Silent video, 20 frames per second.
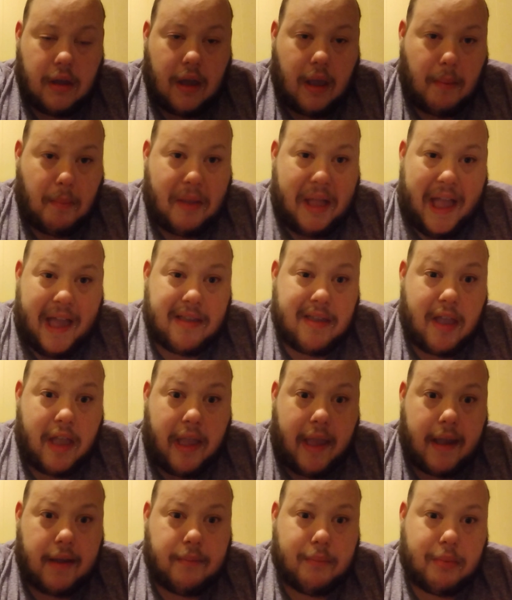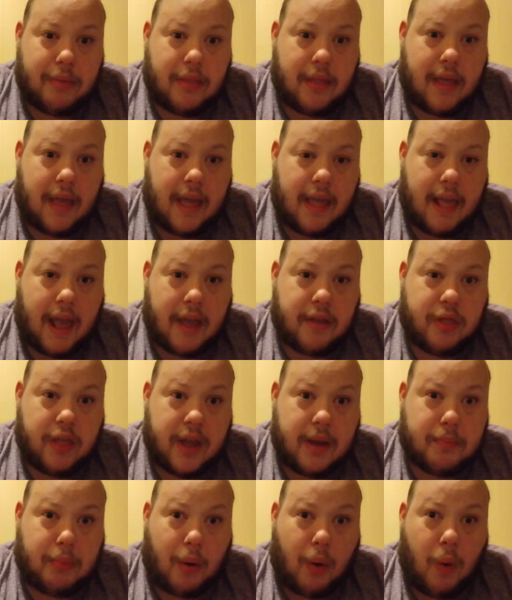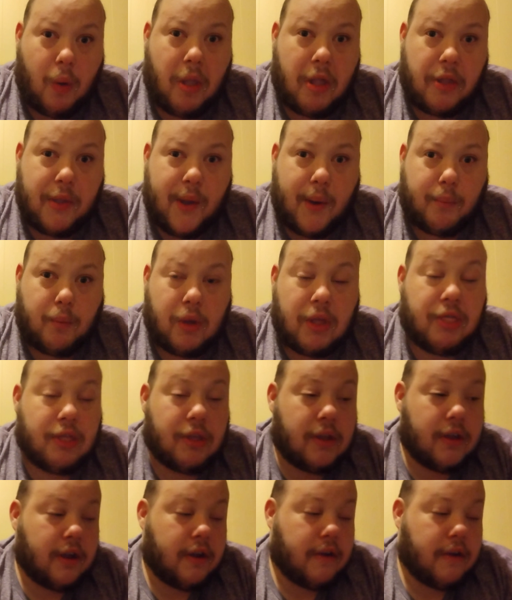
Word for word: I'm sad to say that I think Paul is done with